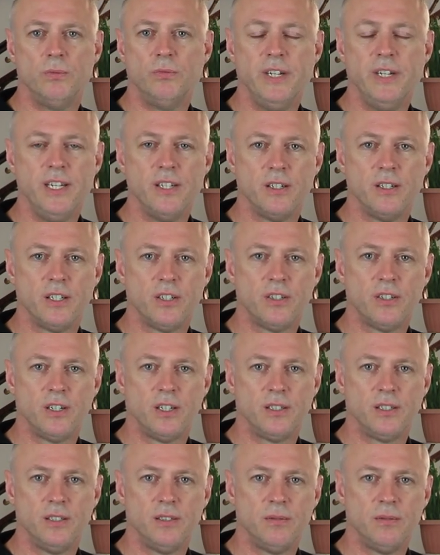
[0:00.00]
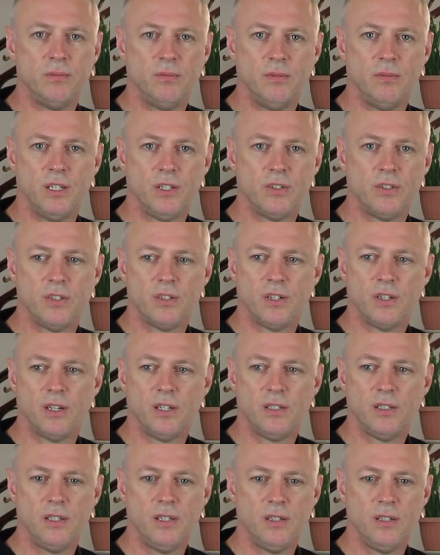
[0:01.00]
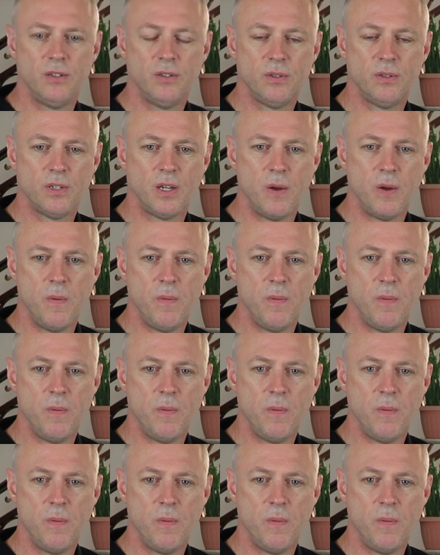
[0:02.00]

reason I started this society. So